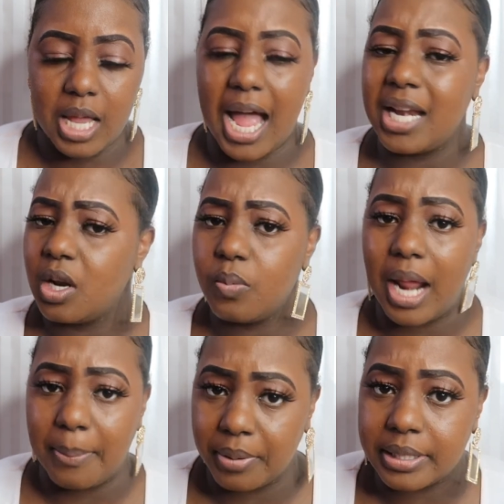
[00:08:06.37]
I know what
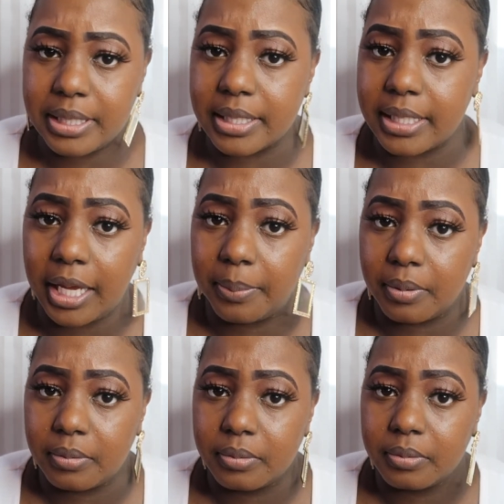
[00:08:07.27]
I bring to the
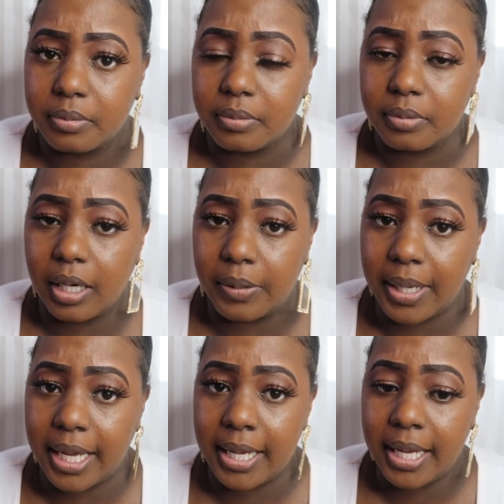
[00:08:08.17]
table,
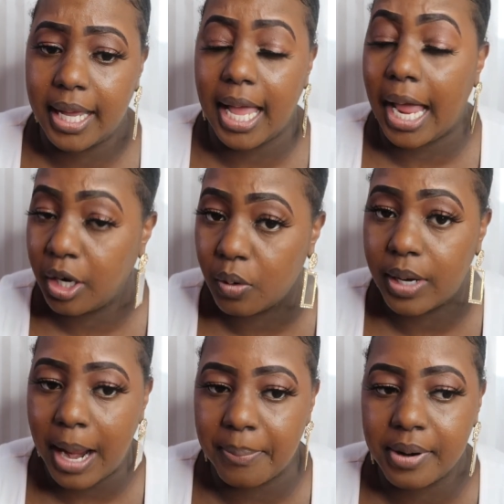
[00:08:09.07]
okay? I know
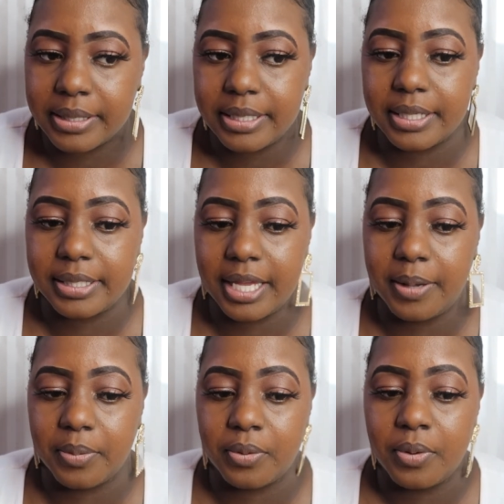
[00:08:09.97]
what I bring to the
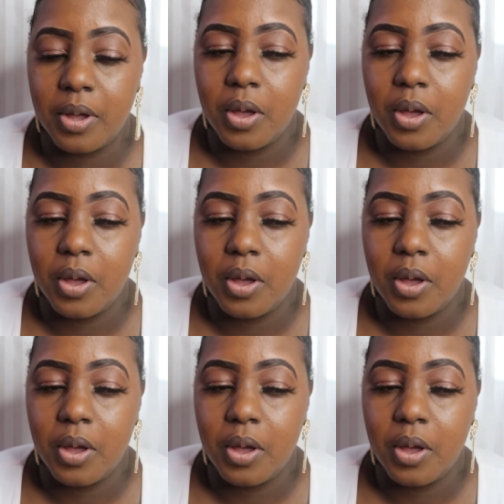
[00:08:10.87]
table.